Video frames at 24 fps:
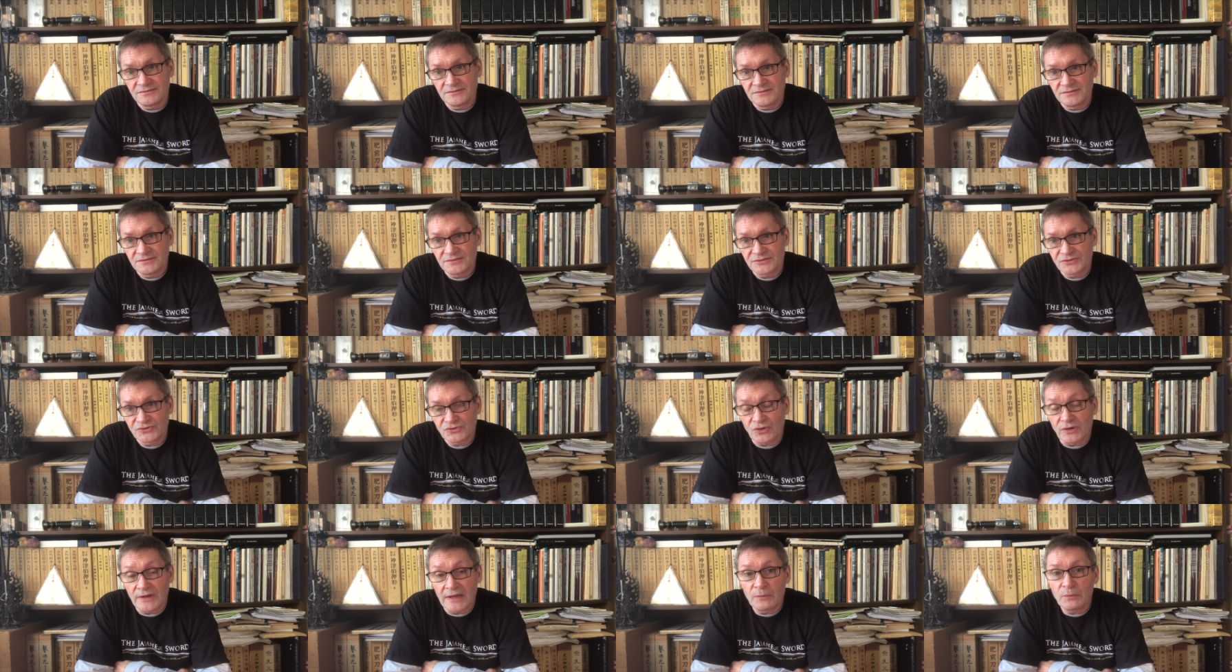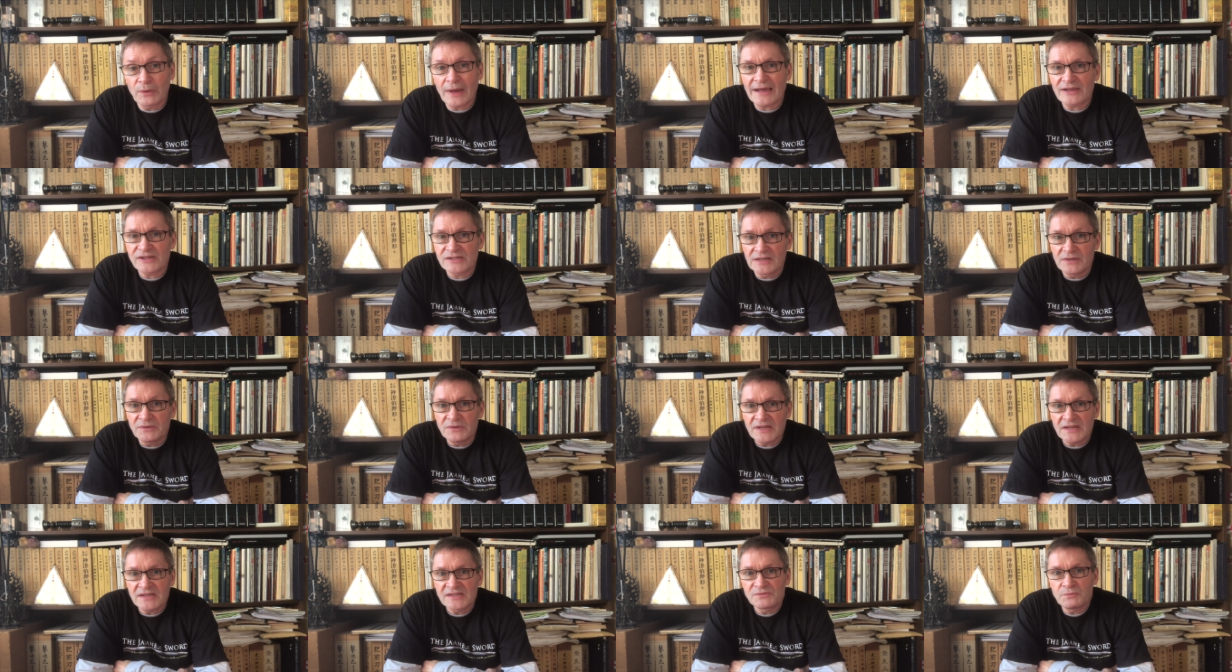strong.
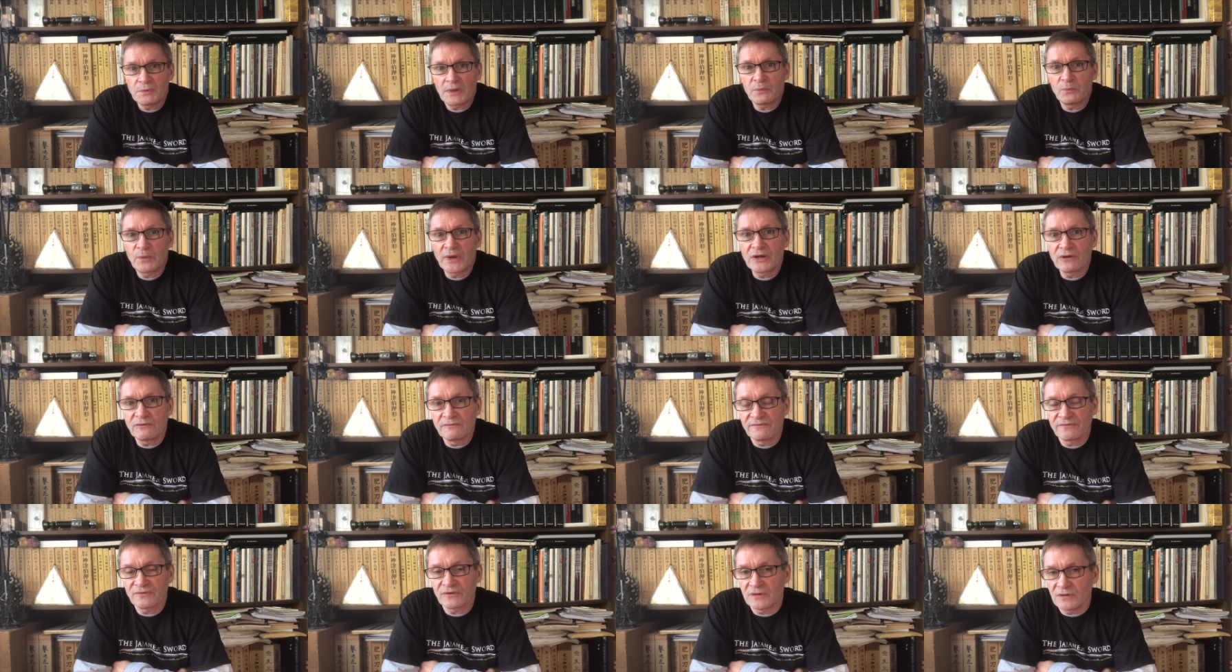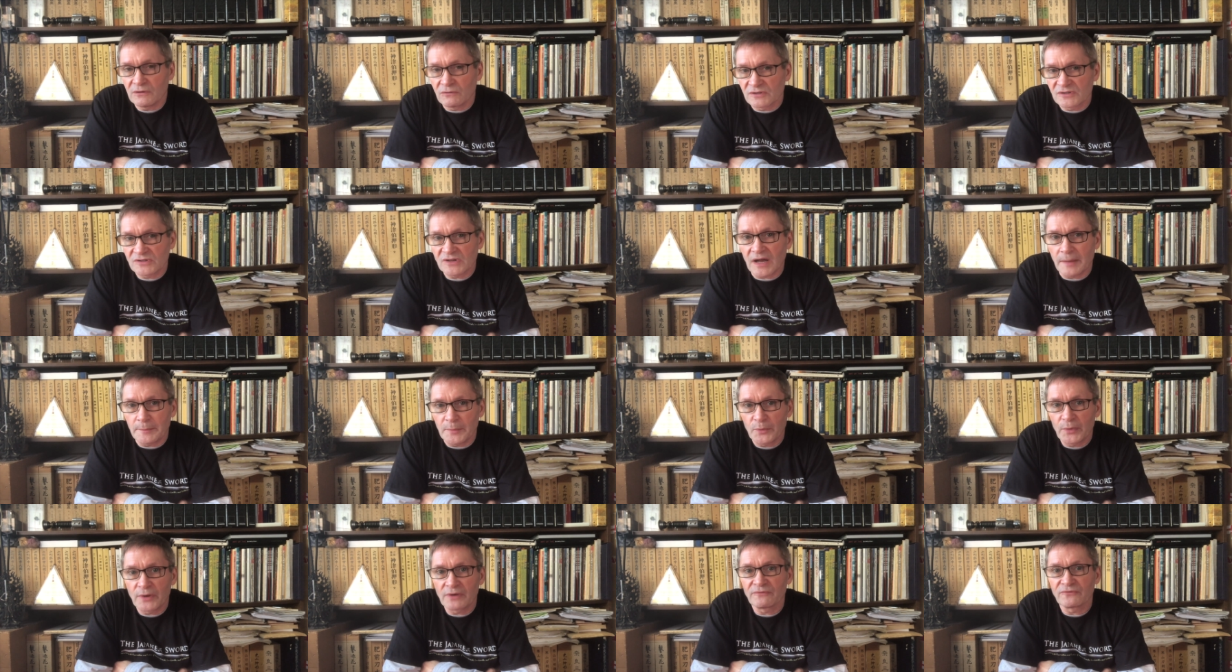It went on for a long time.
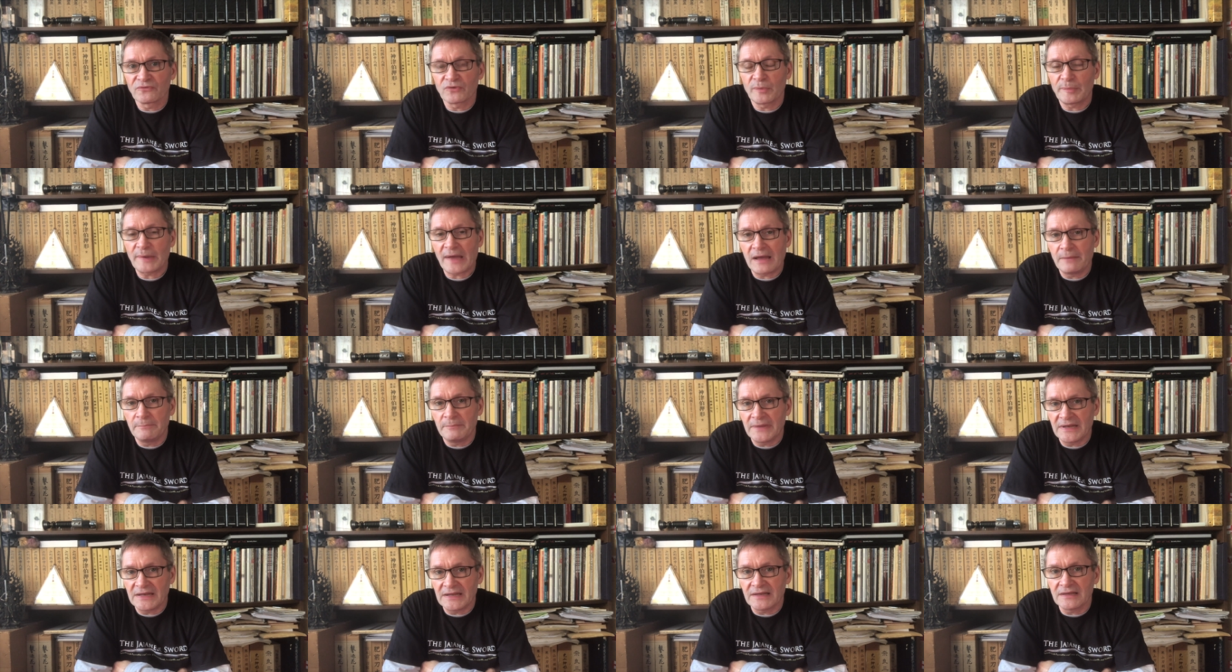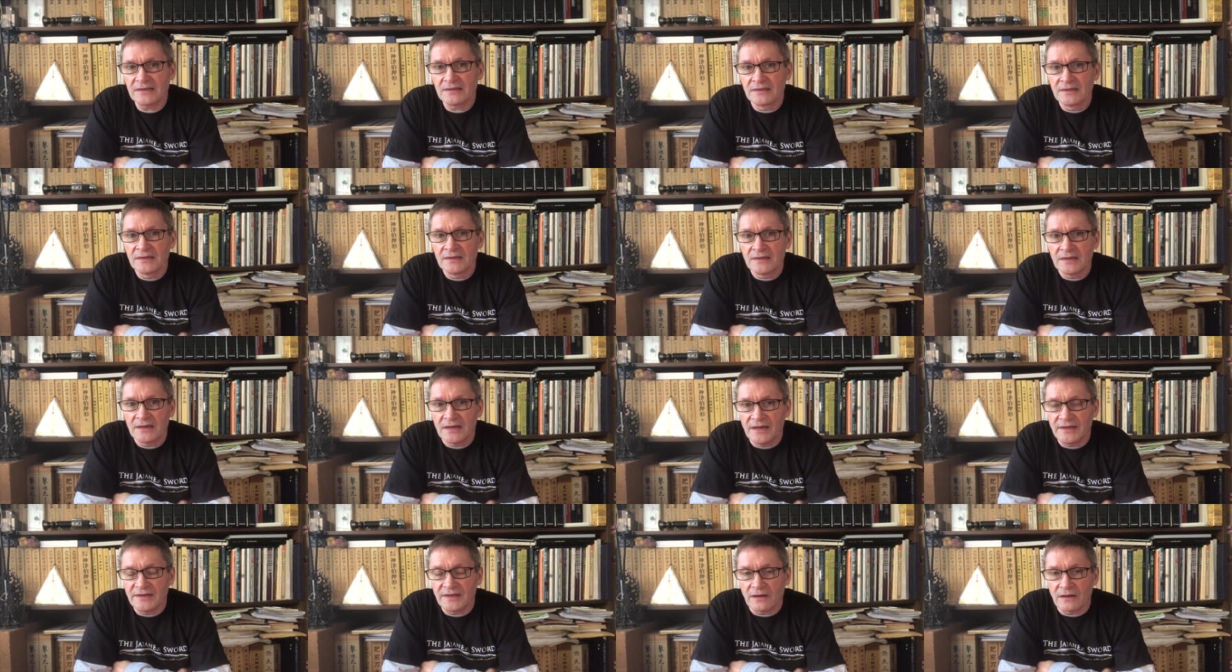It went on for about a minute,
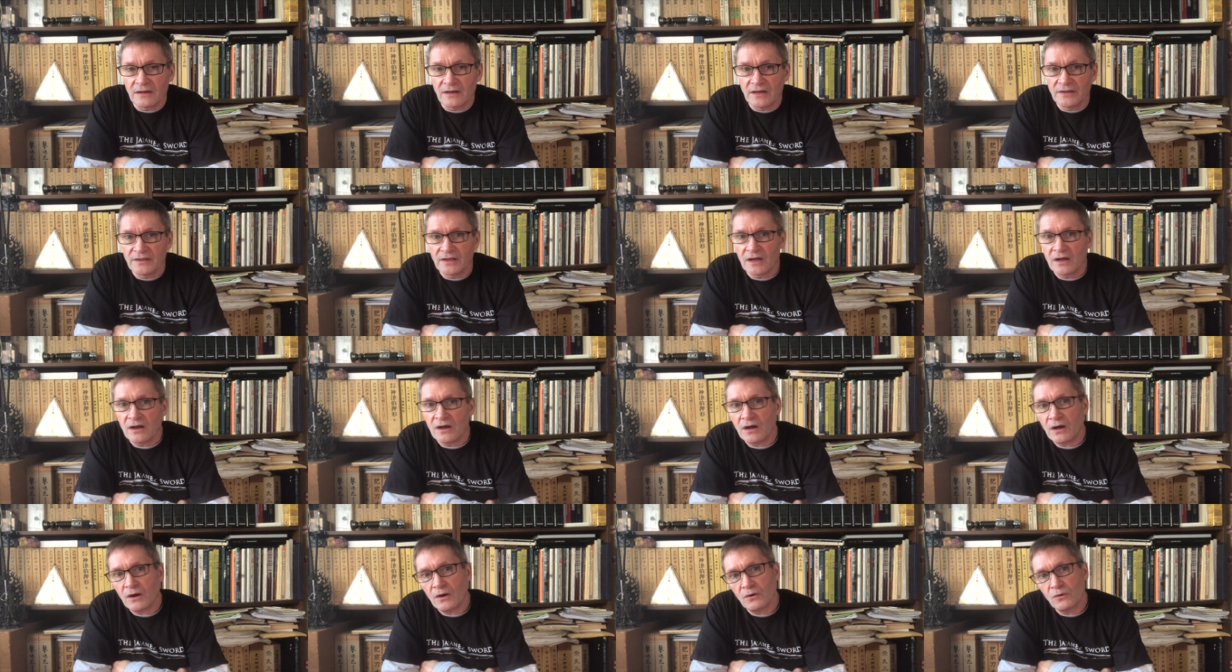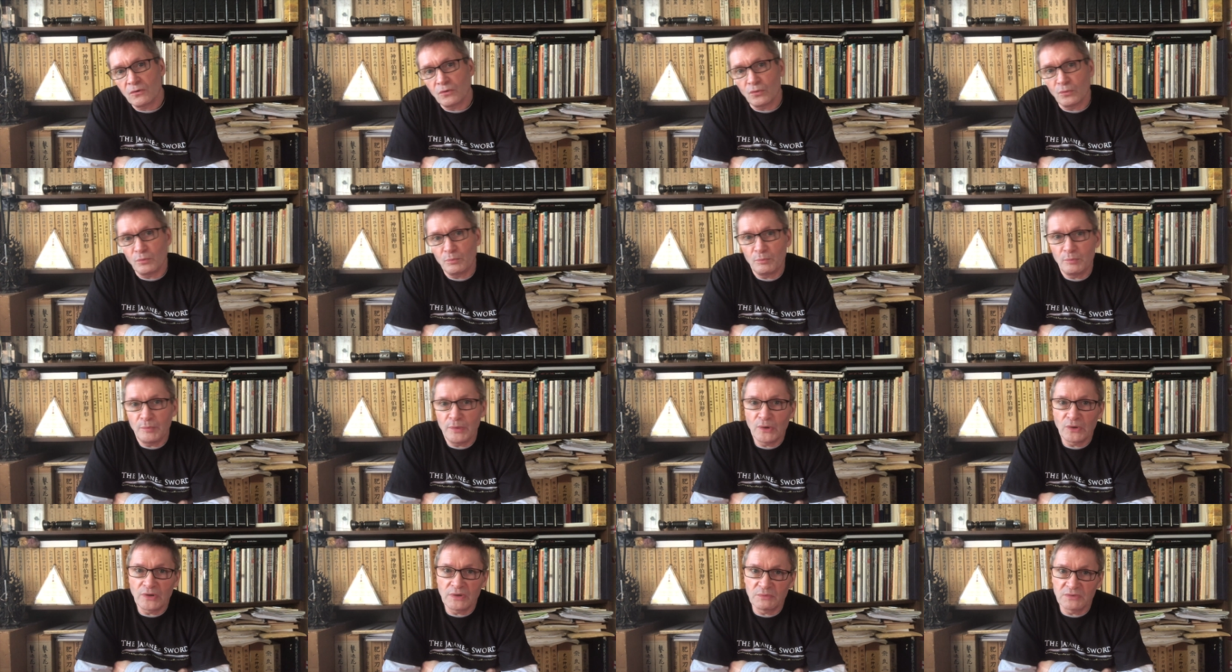you know, and the whole
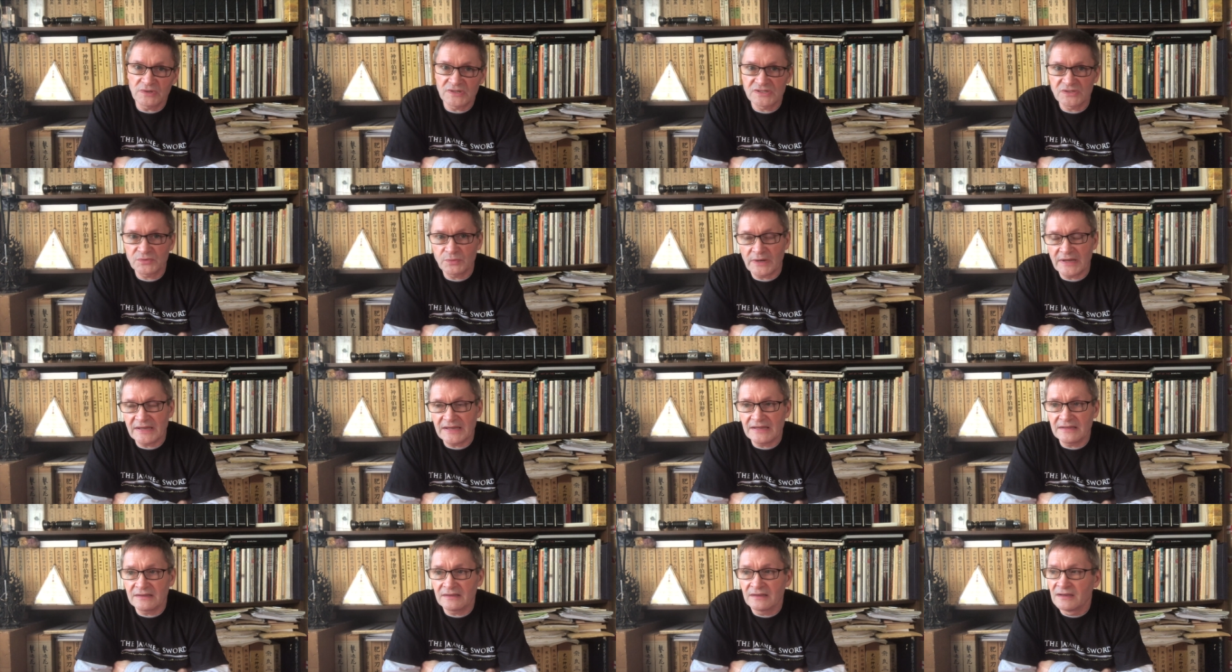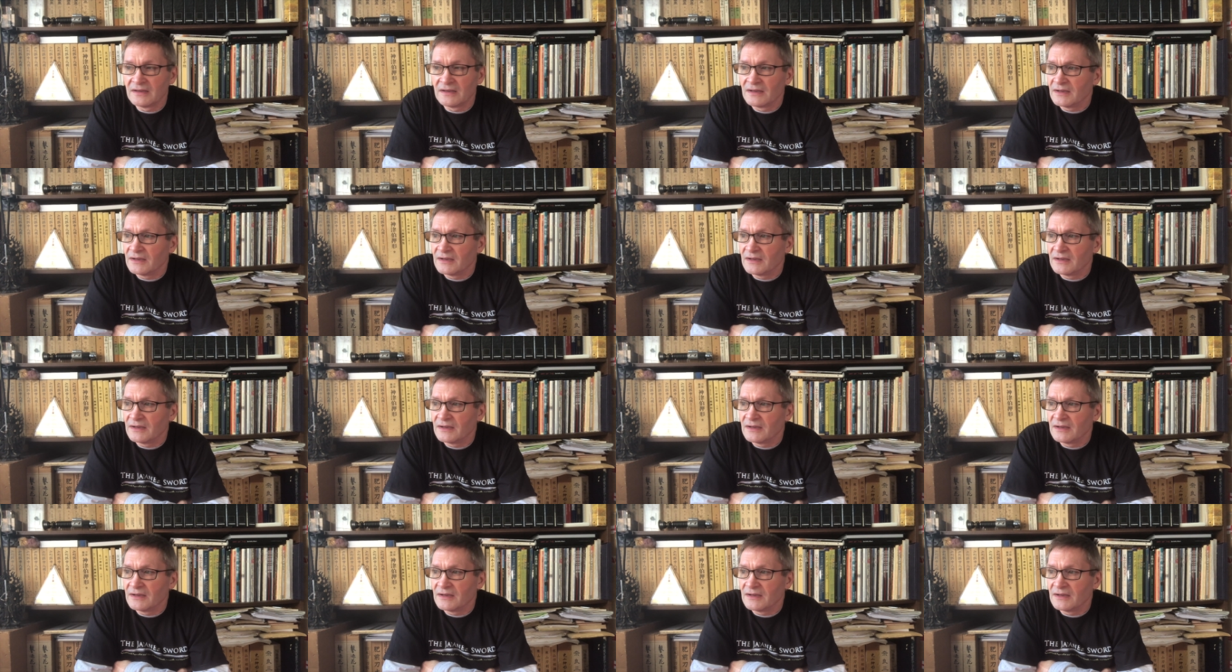building was swaying.